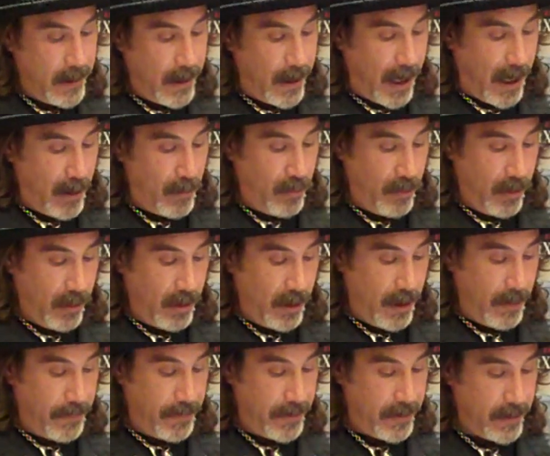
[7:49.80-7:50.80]
I roll
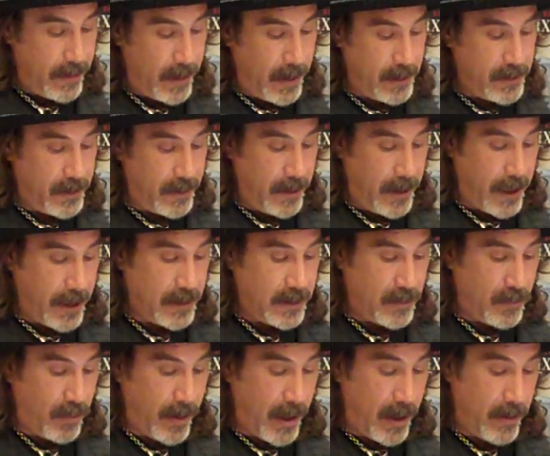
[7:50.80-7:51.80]
up onto the next
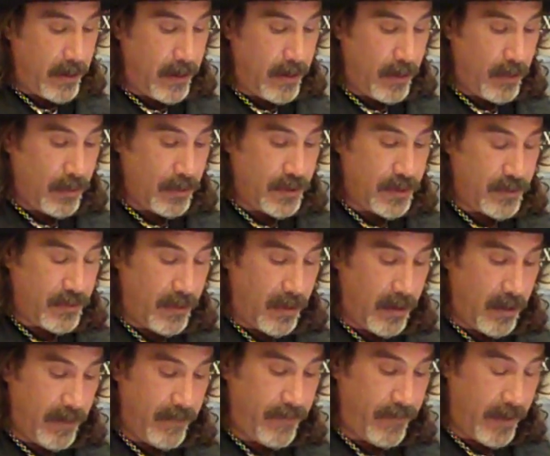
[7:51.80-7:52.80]
crowded host
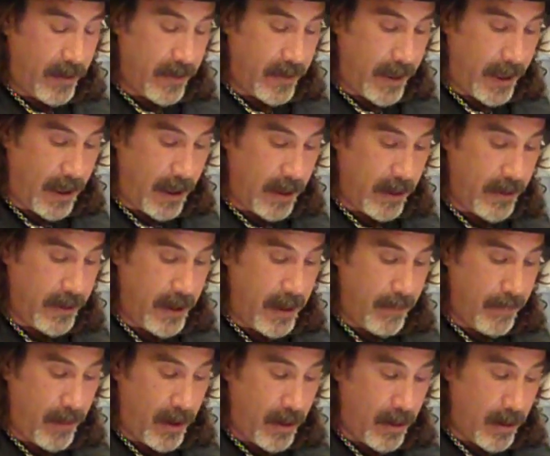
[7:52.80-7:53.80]
roll in front of the Holiday
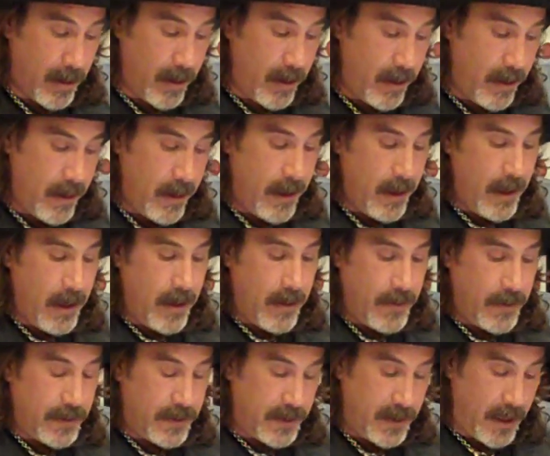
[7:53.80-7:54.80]
Bar,
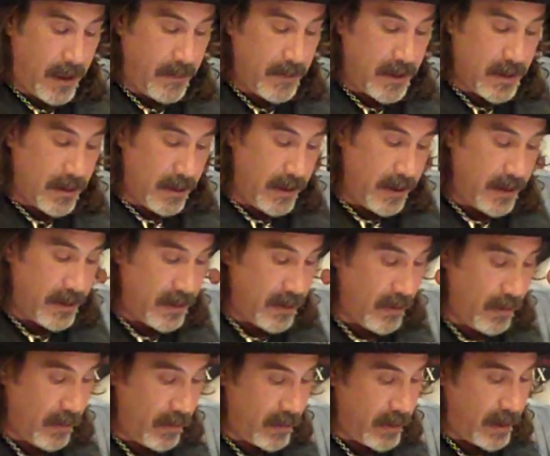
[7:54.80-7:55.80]
the same sleazy
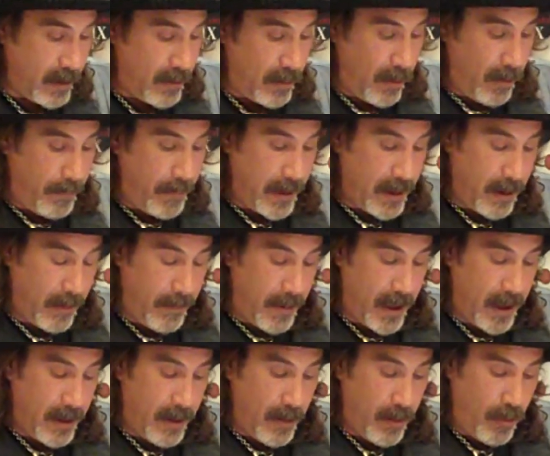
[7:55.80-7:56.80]
old
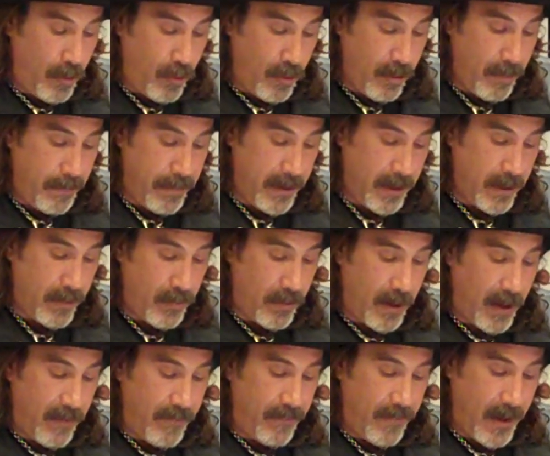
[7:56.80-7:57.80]
Copacabana whore pit
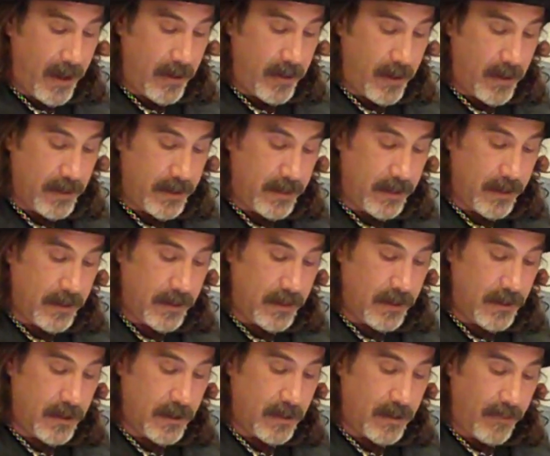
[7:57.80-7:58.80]
where I found Narcissa
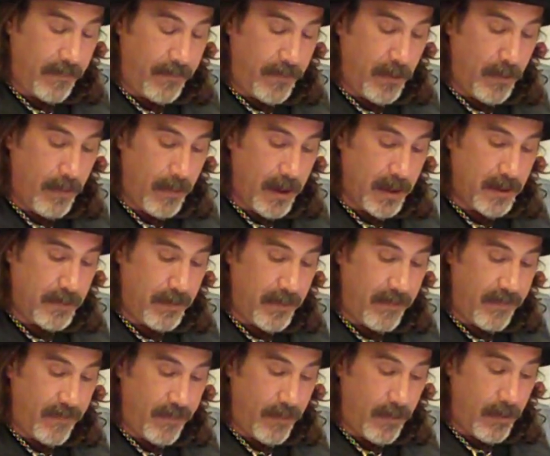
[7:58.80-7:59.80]
just a few months
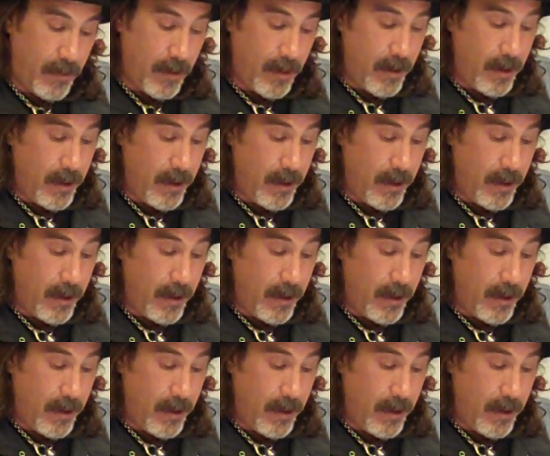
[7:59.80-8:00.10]
before.